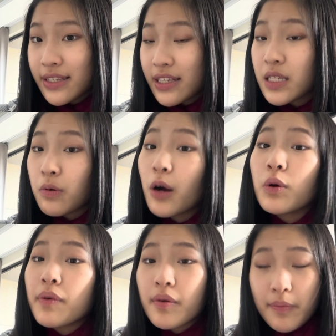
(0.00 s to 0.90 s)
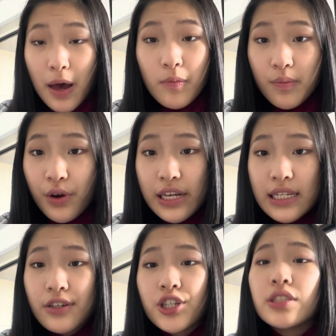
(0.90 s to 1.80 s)
This part would be about
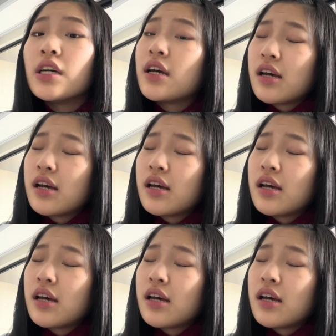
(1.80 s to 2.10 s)
memorization,